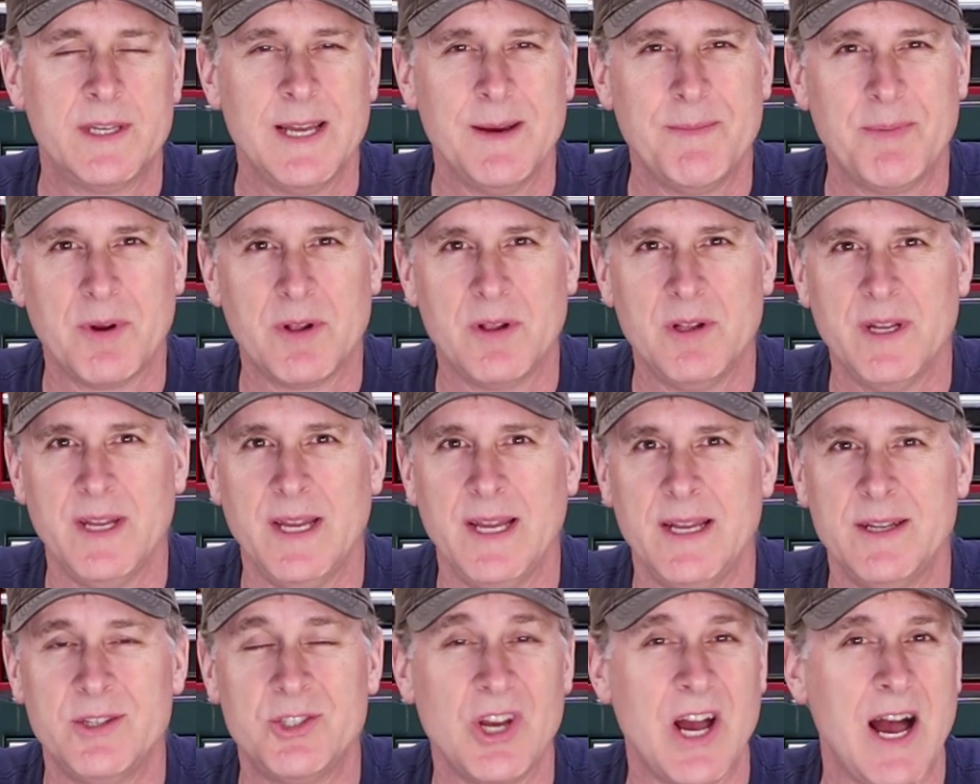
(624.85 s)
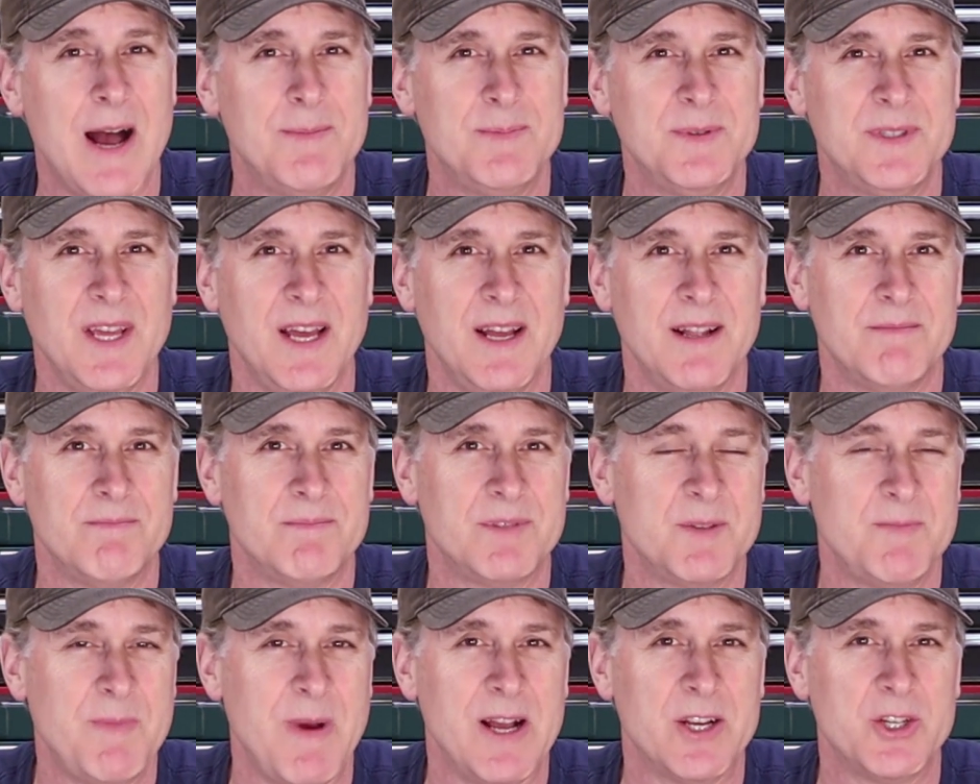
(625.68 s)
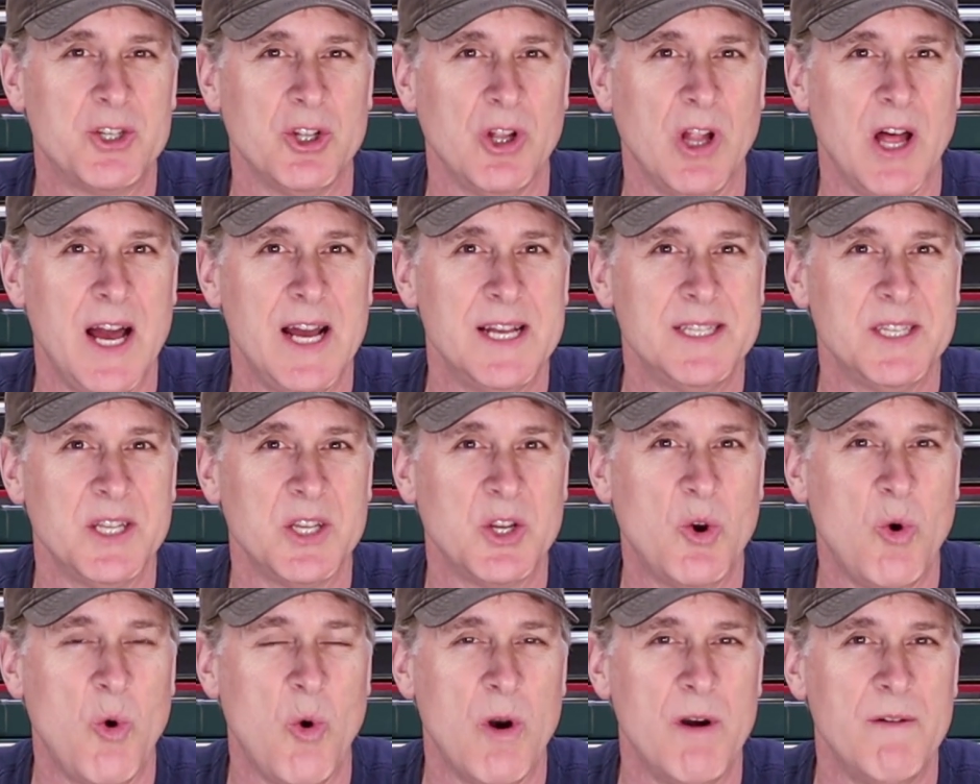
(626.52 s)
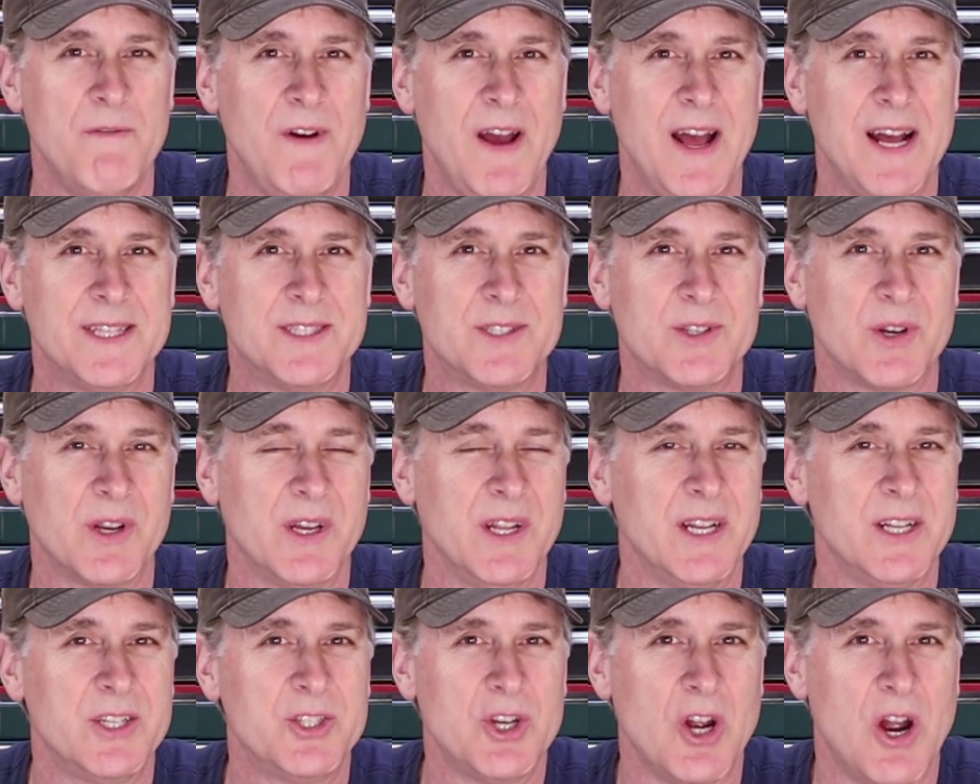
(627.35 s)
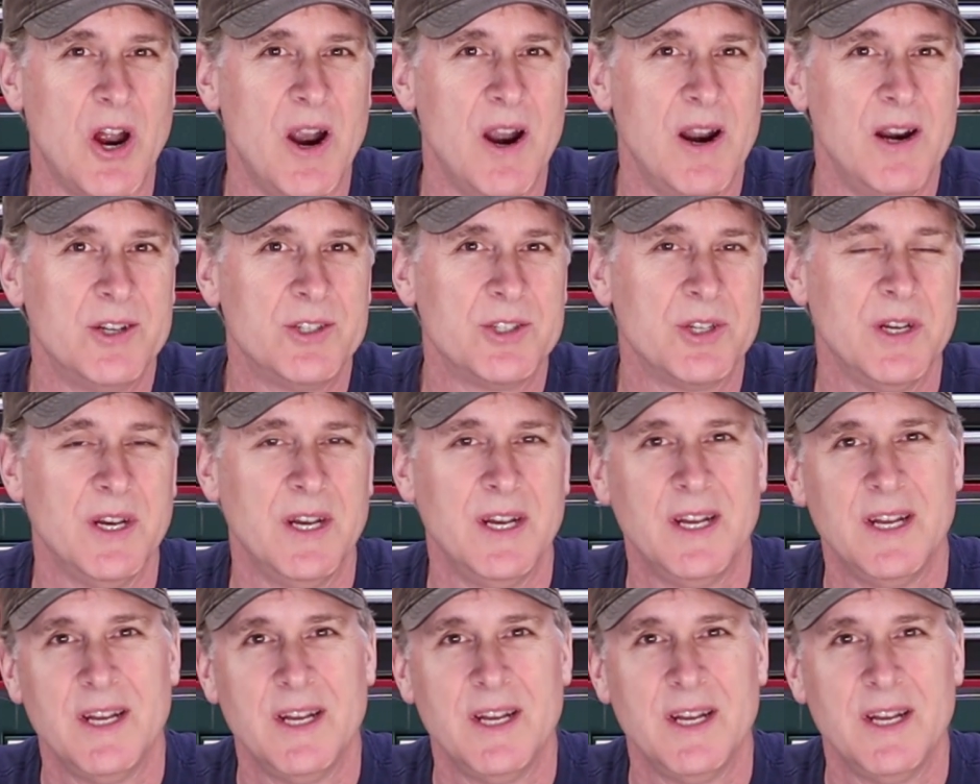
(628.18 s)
Typically, shops that specialize in Corvettes are going to charge